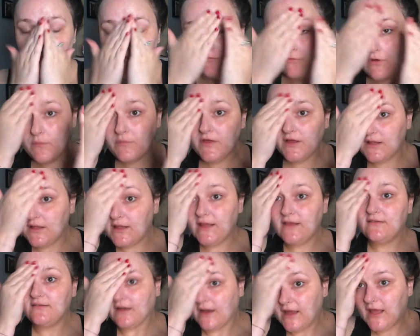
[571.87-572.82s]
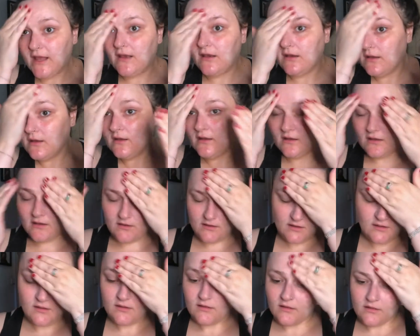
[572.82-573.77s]
rub the cleanser in,
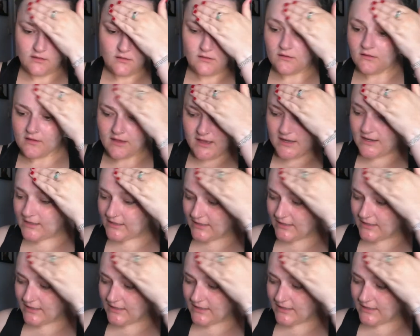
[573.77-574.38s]
and I